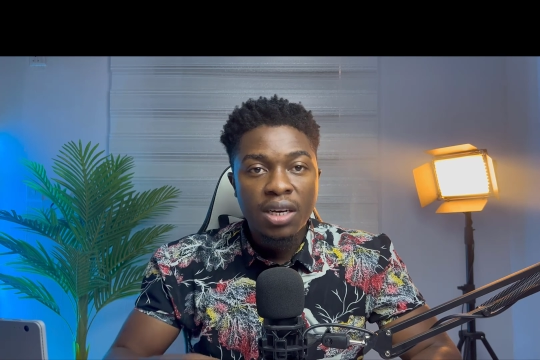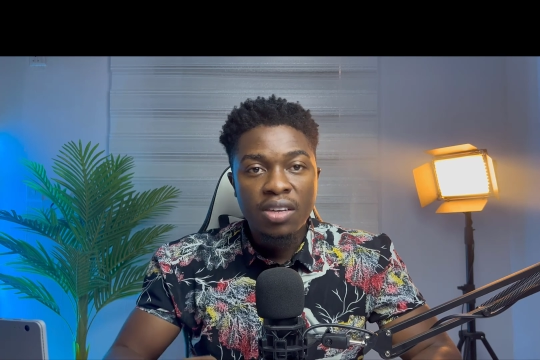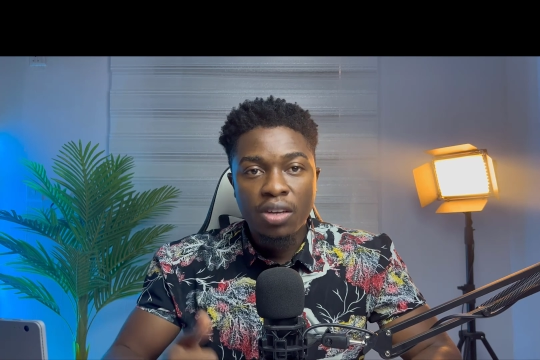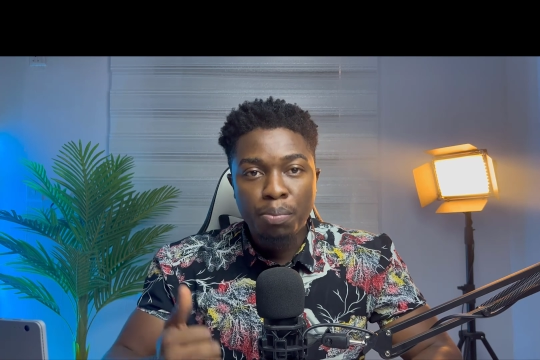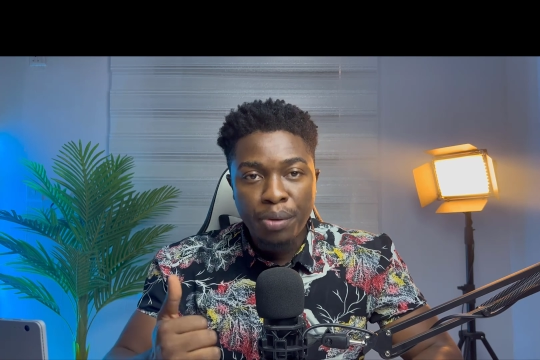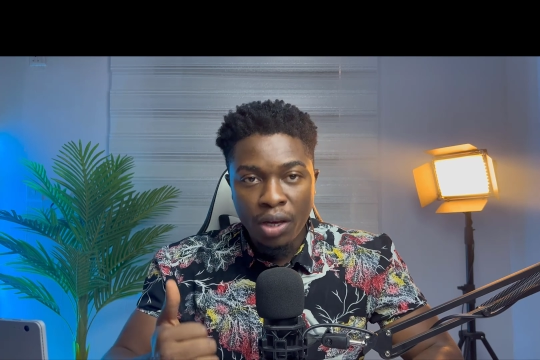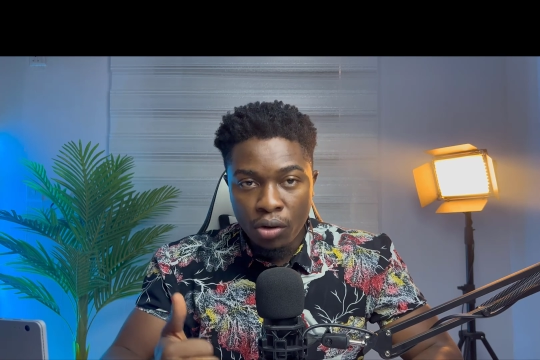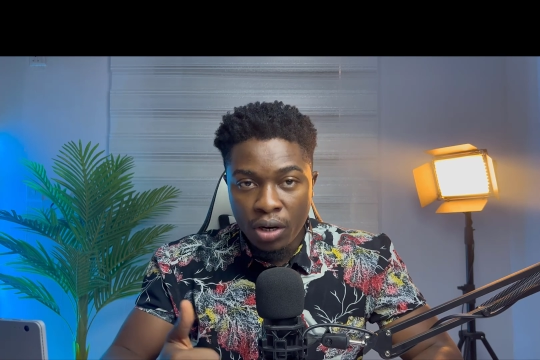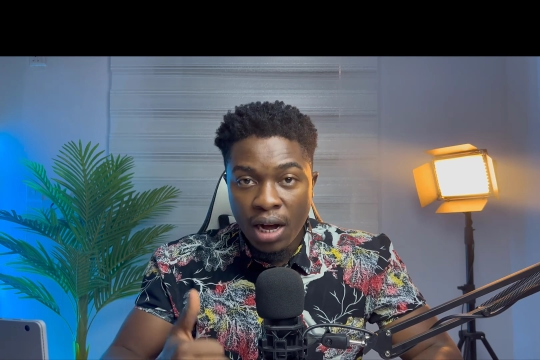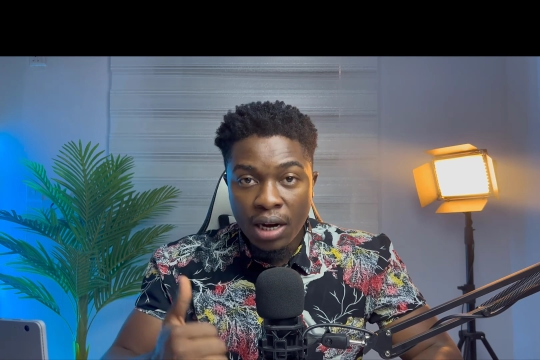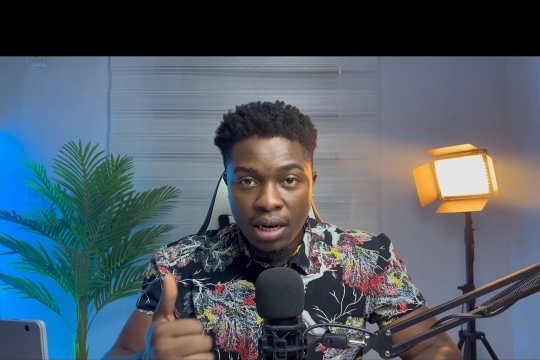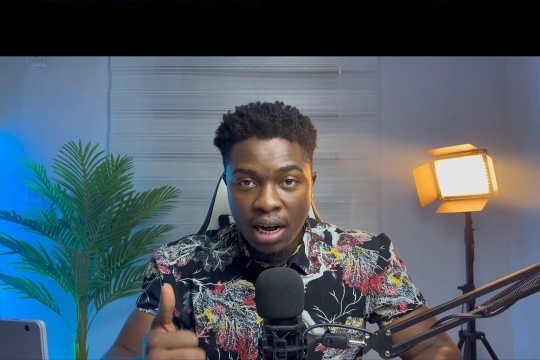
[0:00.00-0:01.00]
is a
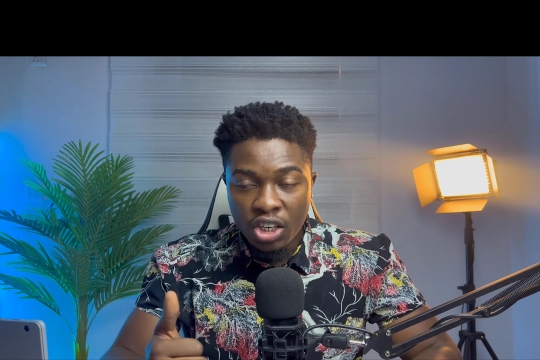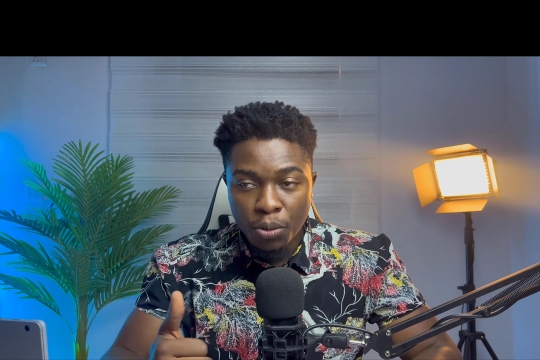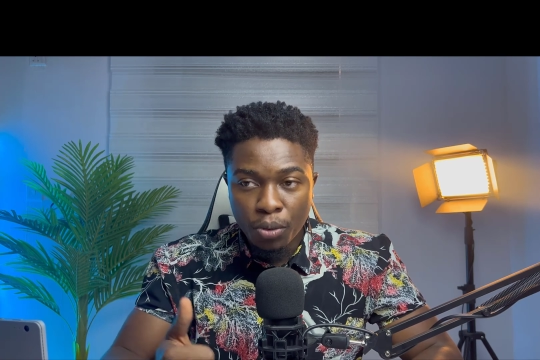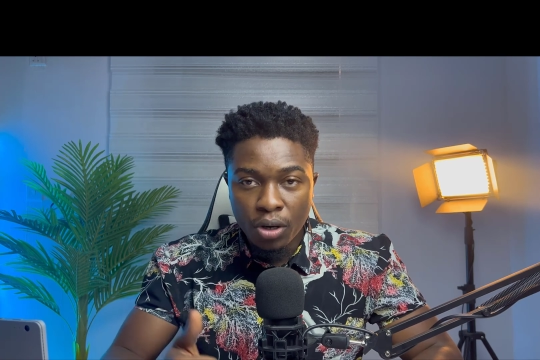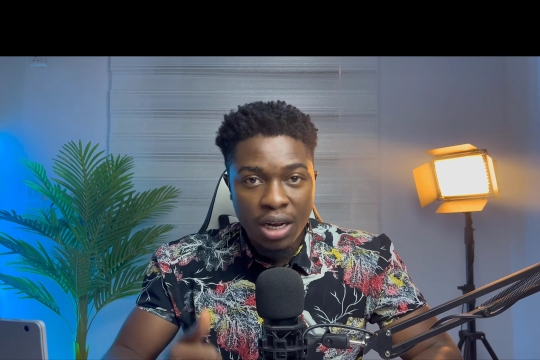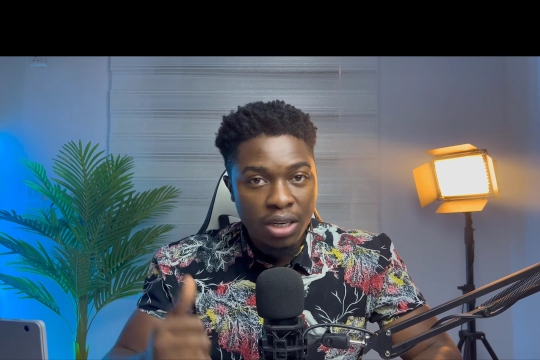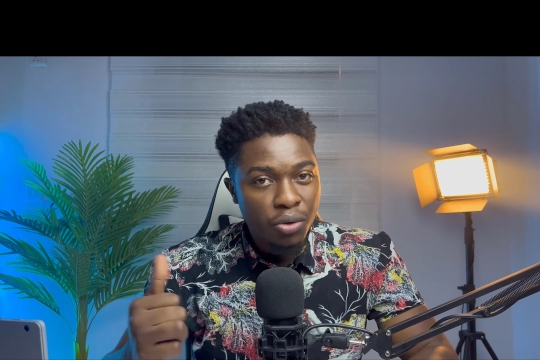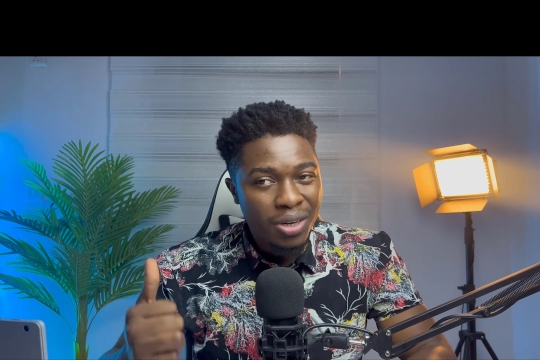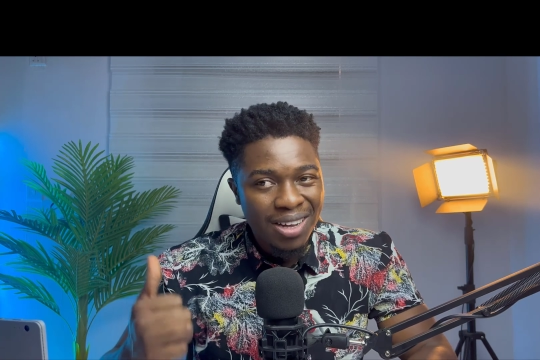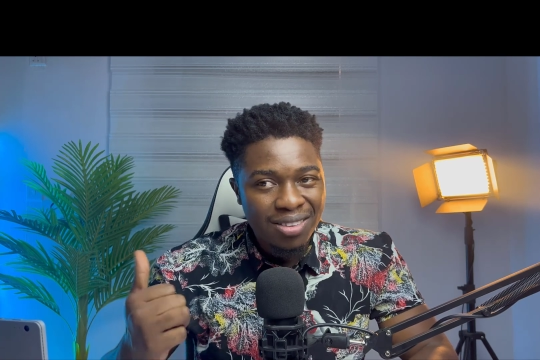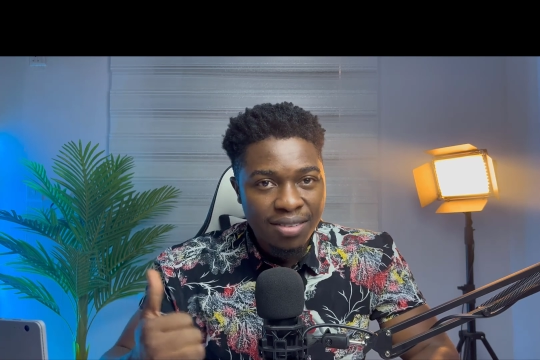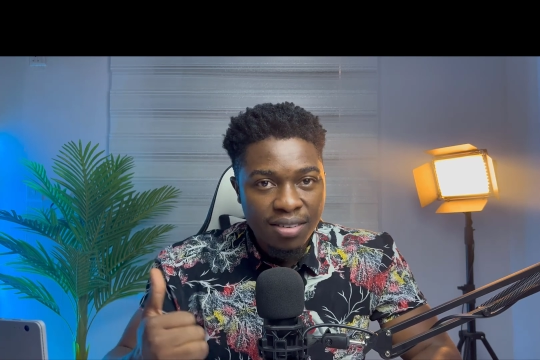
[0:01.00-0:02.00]
Payoneer dashboard, and you
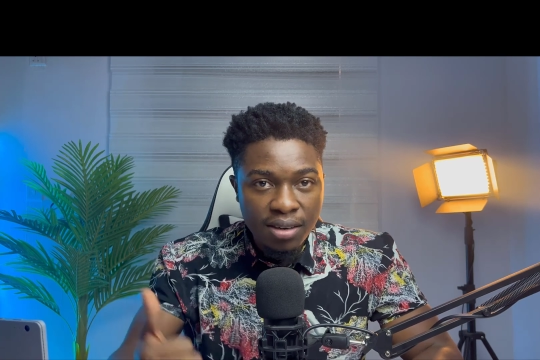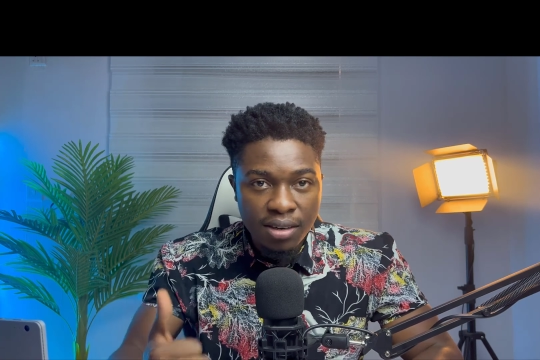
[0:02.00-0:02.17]
can see